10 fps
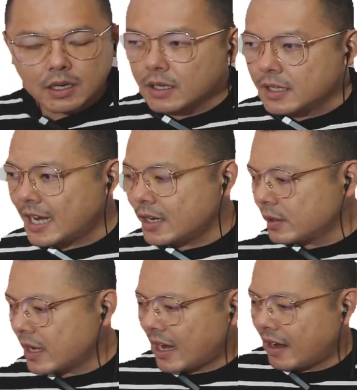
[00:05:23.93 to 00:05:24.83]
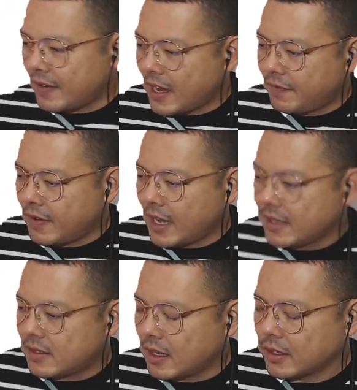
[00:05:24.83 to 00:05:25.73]
Did I do the half
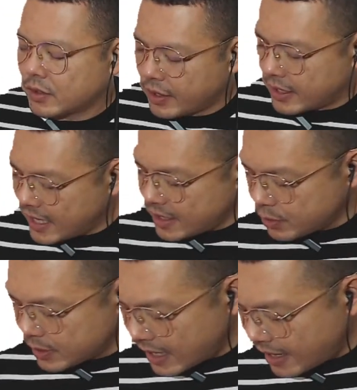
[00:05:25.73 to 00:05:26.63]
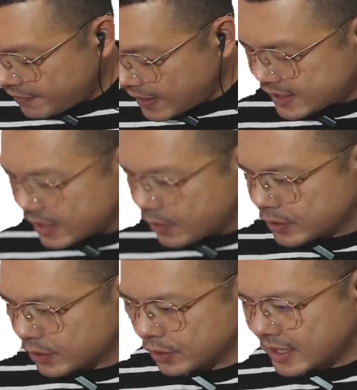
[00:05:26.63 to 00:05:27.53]
fs? Sorry, did I do the fs equals to
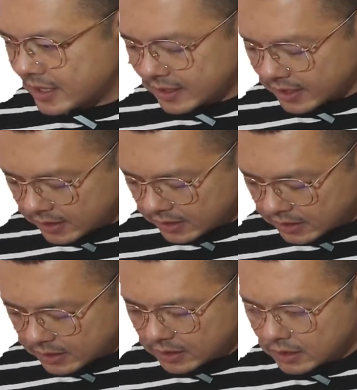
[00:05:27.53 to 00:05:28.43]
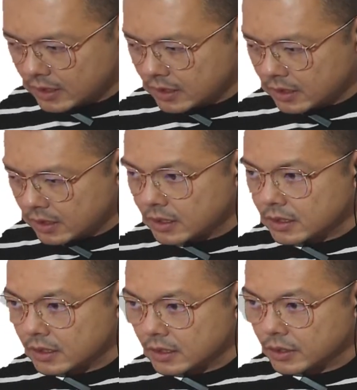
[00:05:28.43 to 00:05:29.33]
cosine theta?
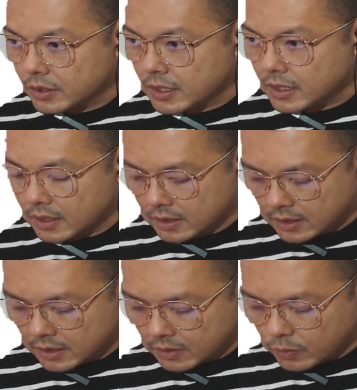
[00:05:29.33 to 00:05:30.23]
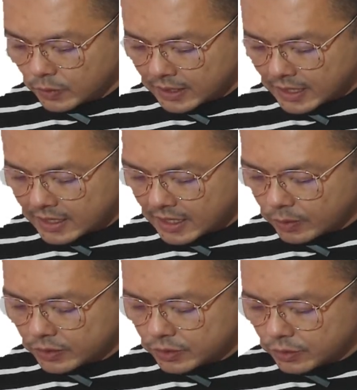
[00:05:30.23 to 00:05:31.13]
This one, the work done
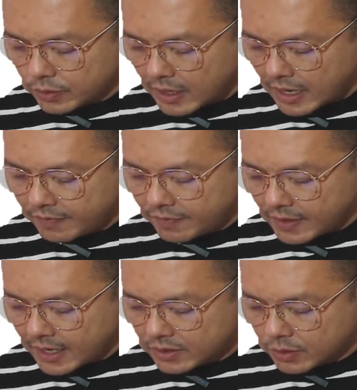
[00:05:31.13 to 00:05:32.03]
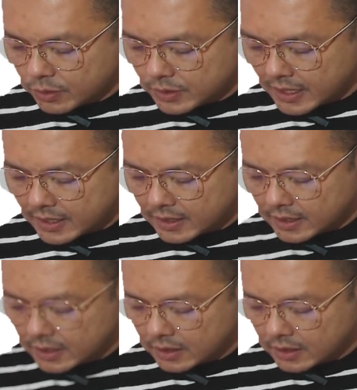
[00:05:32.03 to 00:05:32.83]
equals to fs cosine theta.